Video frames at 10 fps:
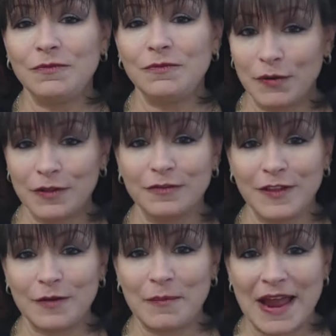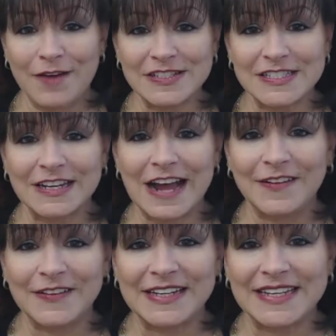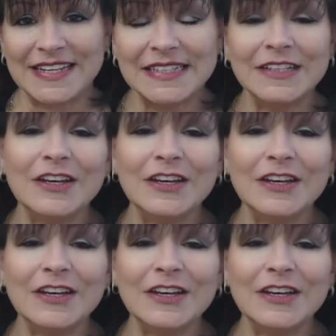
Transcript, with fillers: both of their parents on holidays